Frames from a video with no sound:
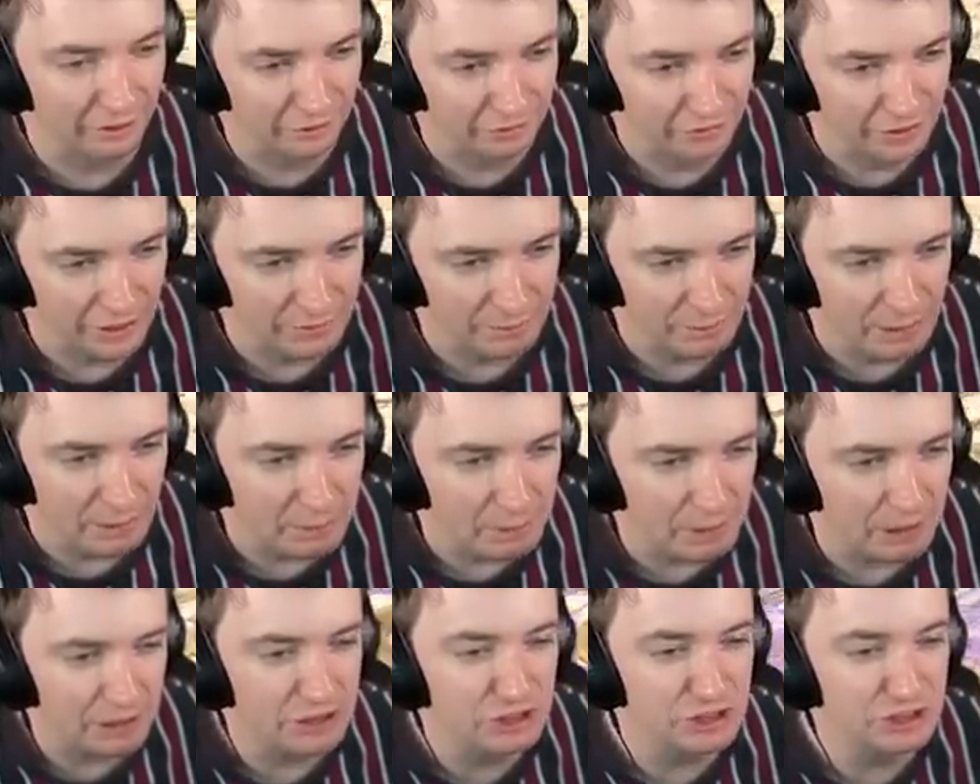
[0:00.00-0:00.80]
because these
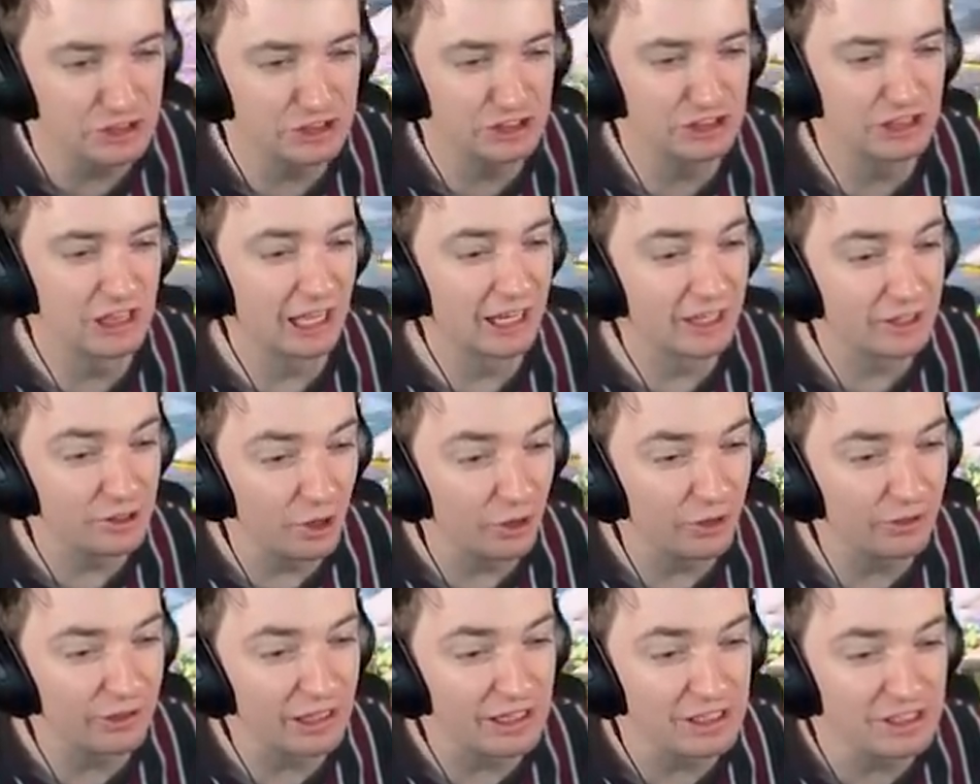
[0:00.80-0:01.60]
people are, they
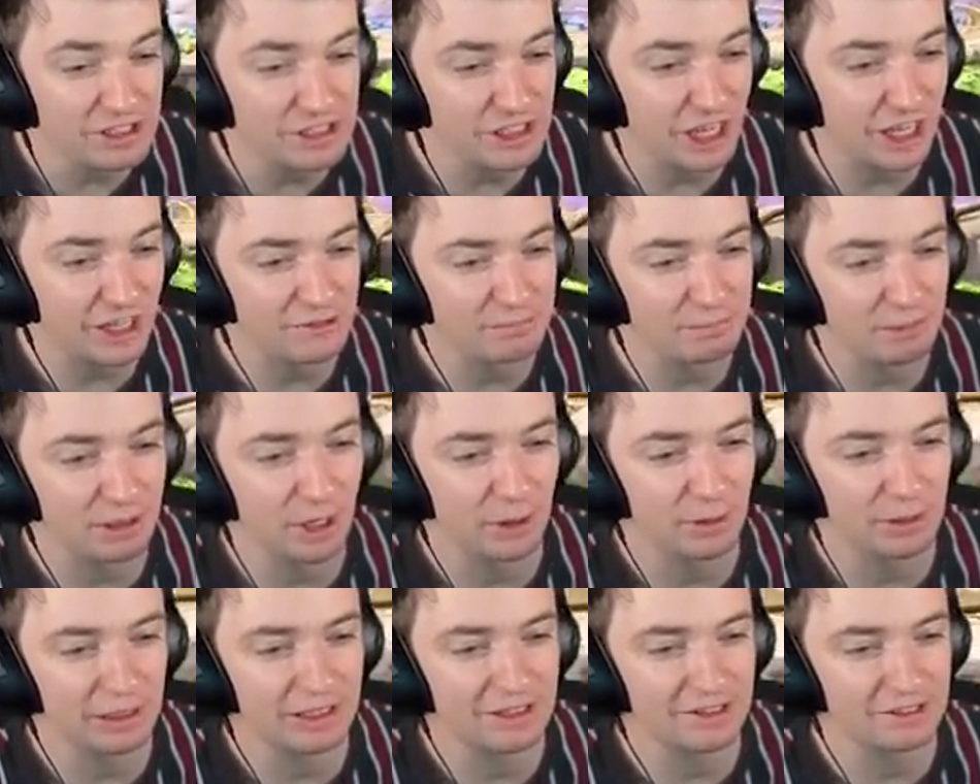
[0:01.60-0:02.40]
know they're just
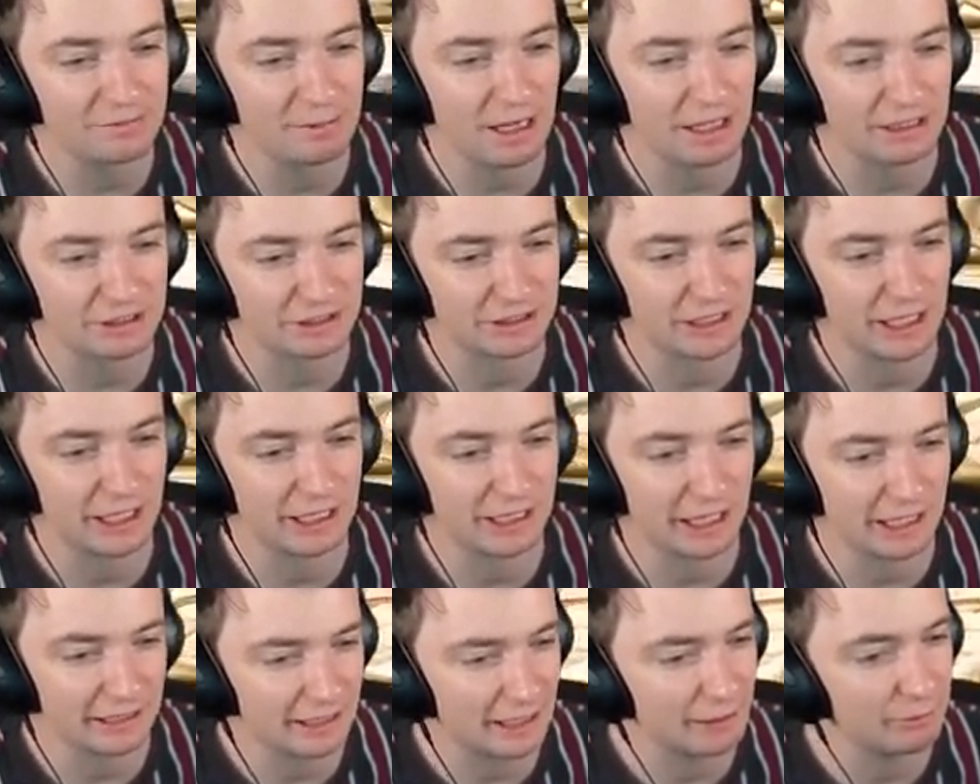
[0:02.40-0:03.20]
below Elite Smash and
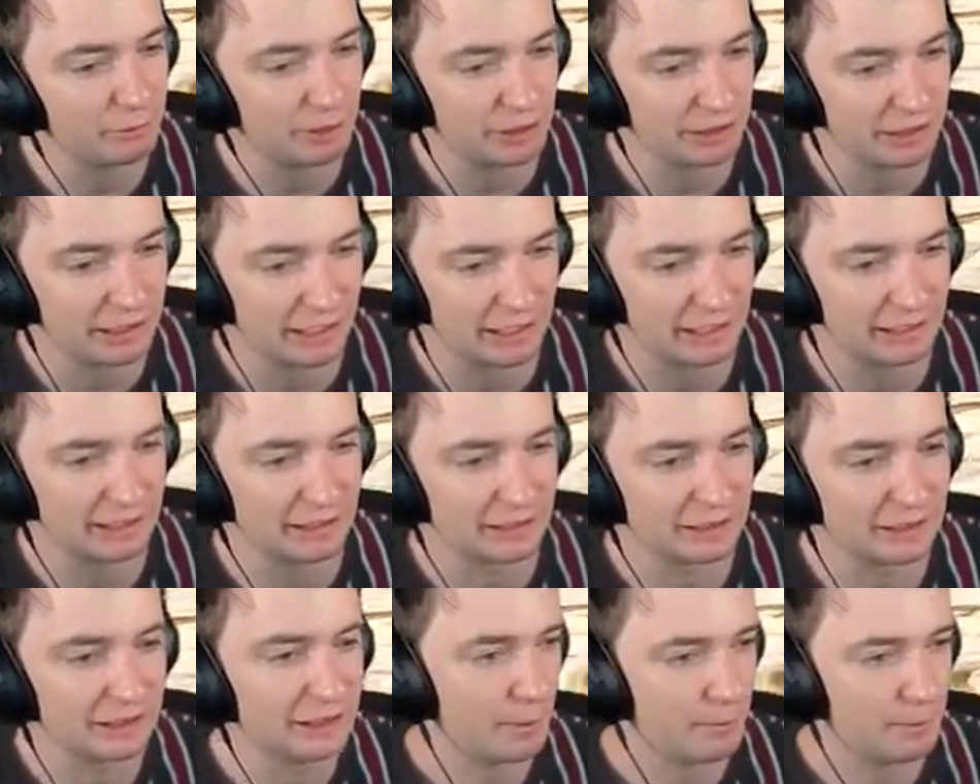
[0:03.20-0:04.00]
they and they want to get
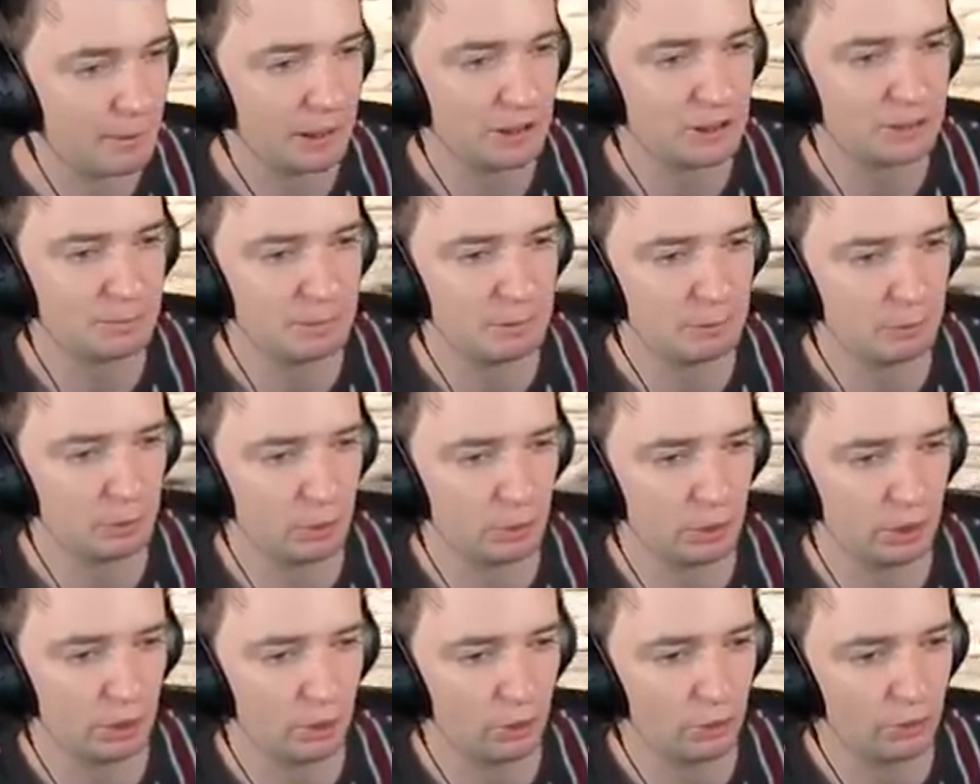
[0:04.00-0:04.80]
in. Compared to people
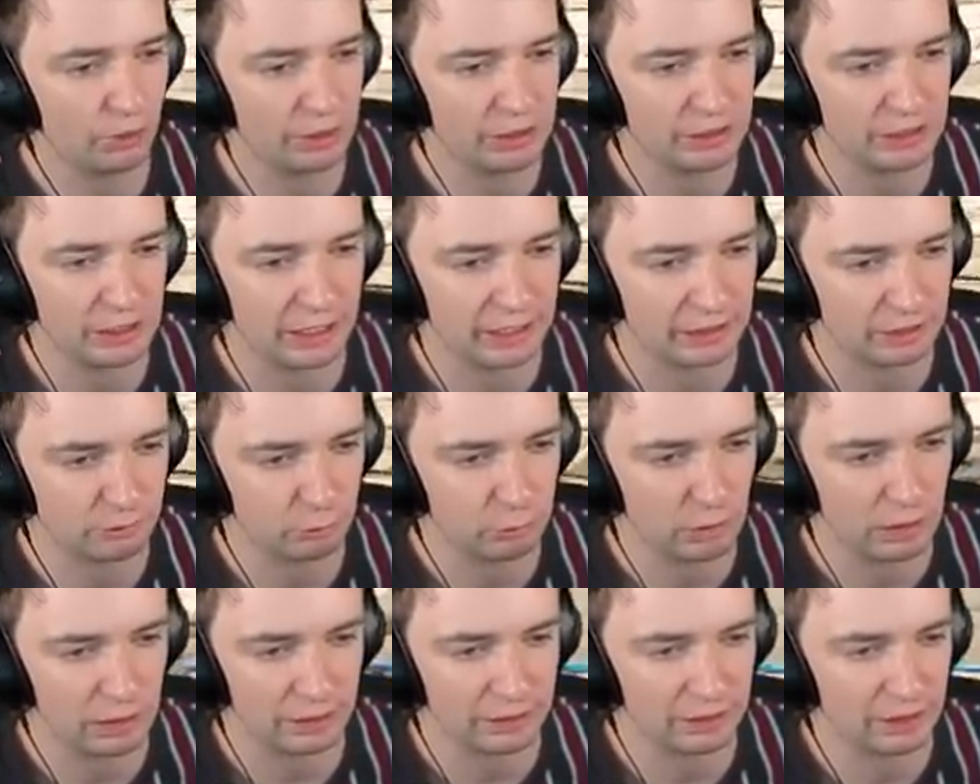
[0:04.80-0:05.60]
who are already like
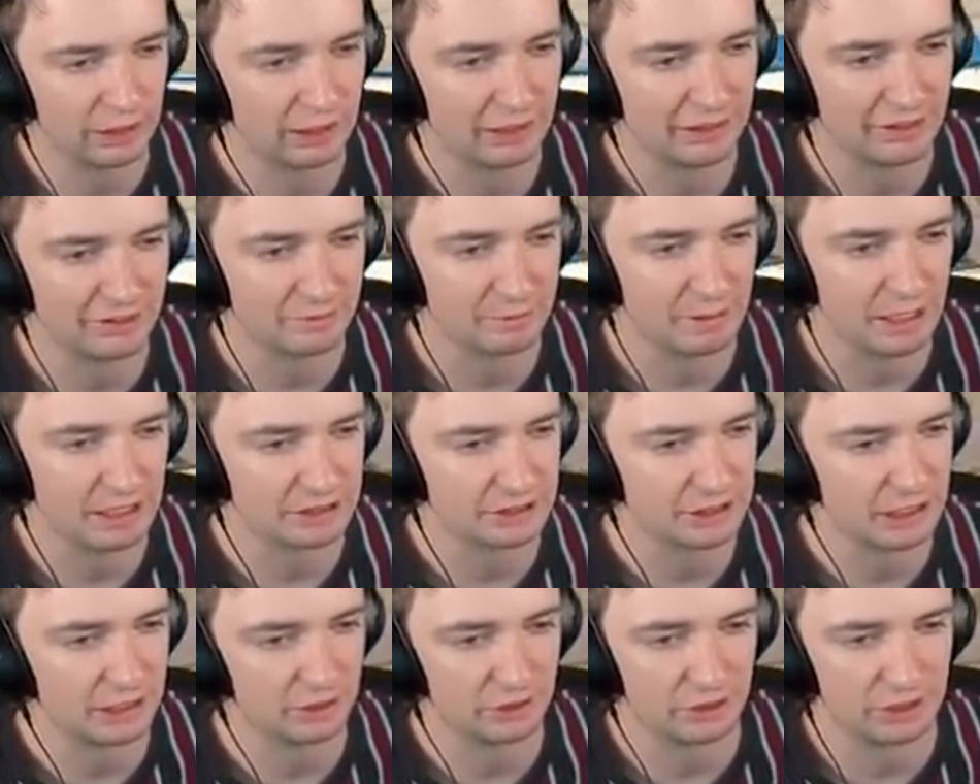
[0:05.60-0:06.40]
well in Elite
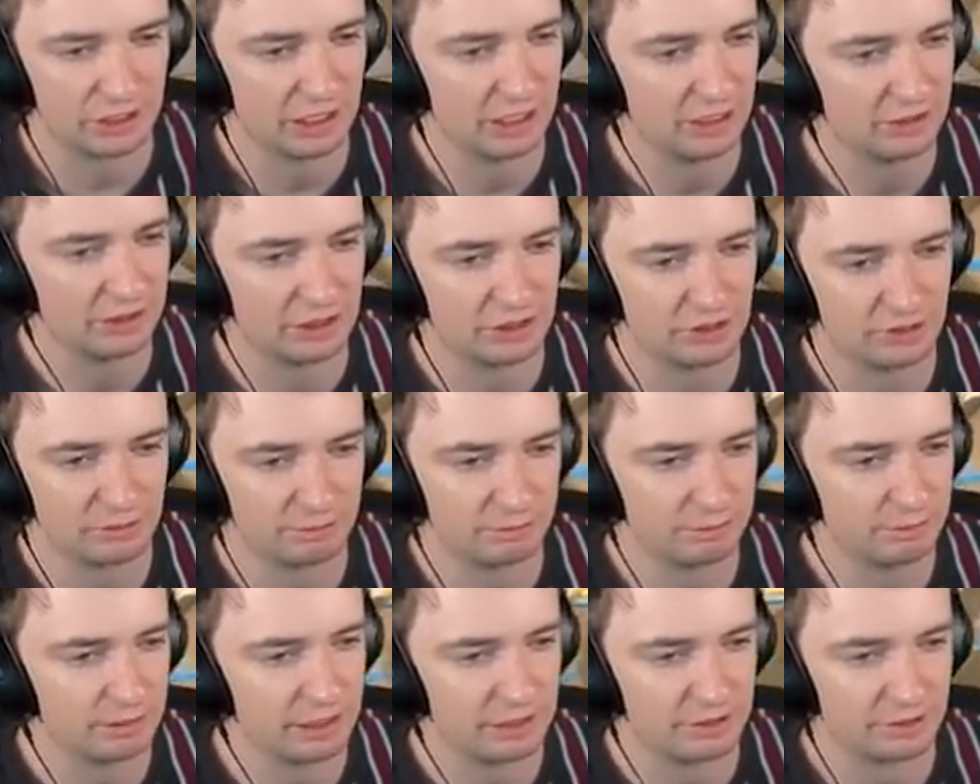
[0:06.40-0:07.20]
Smash, they don't care. They're just
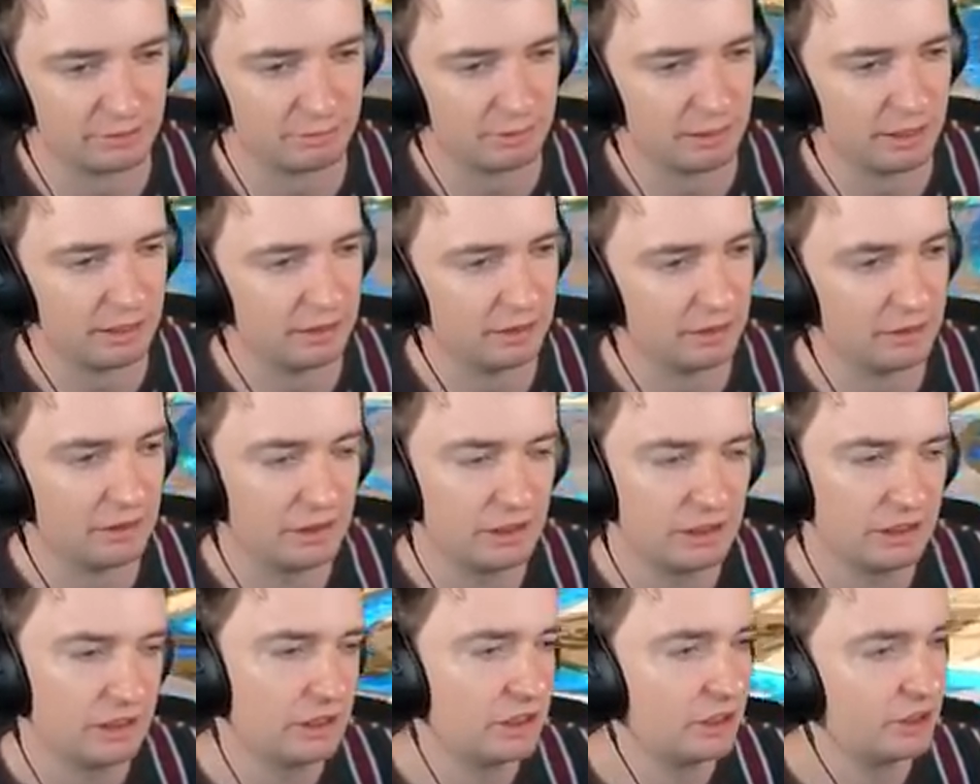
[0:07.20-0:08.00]
they're just playing,
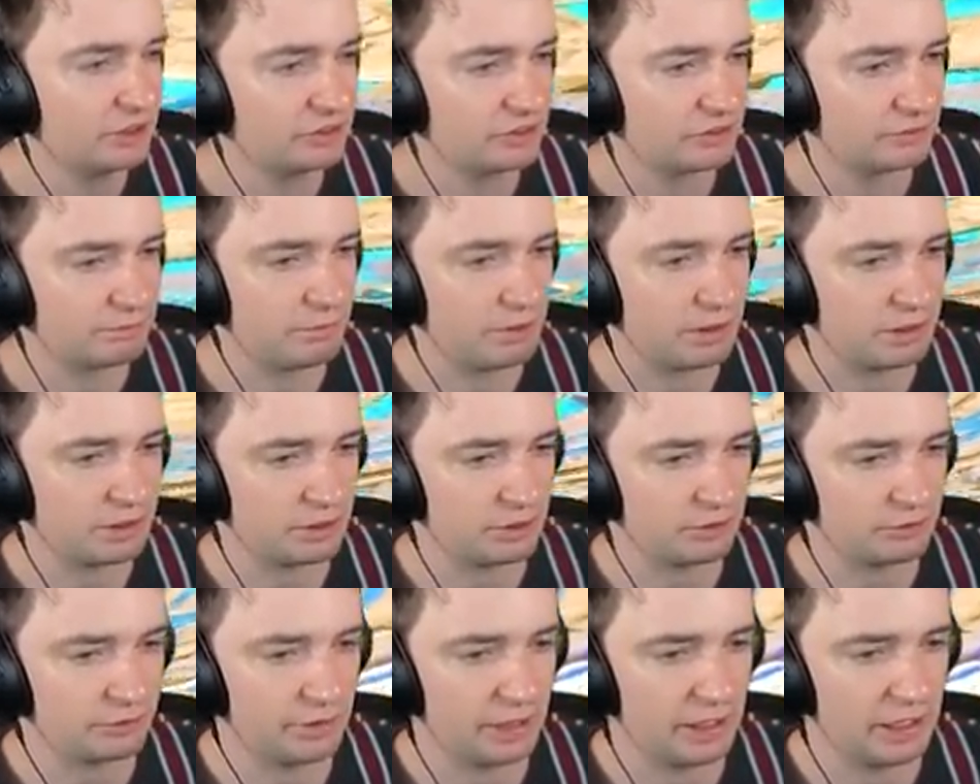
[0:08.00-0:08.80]
just
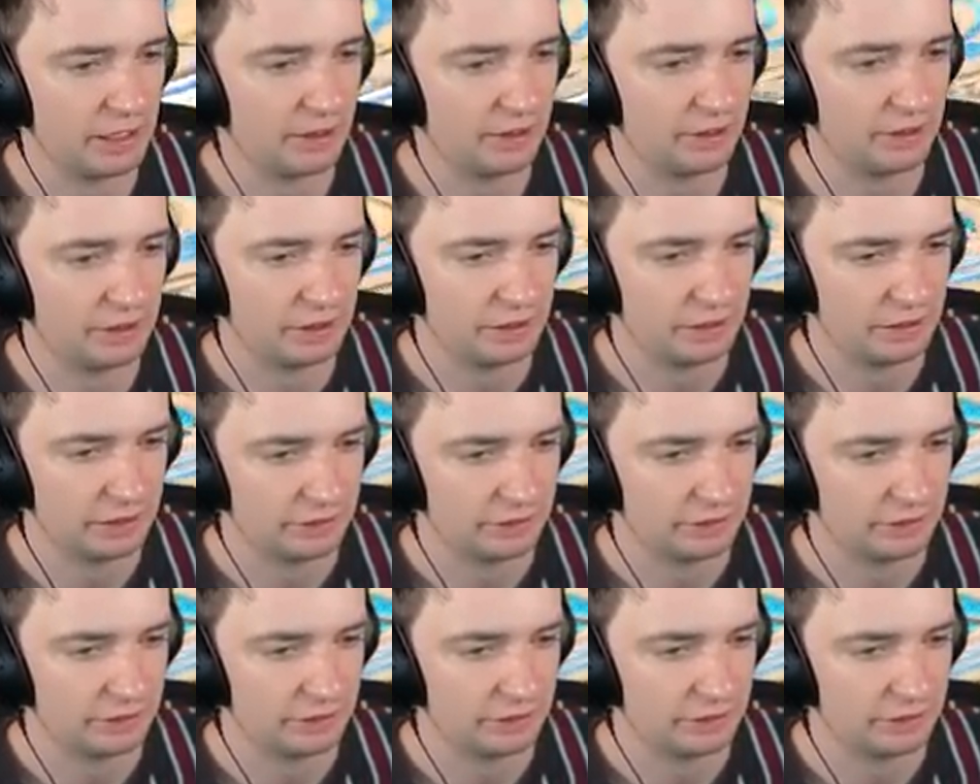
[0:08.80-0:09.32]
mucking around.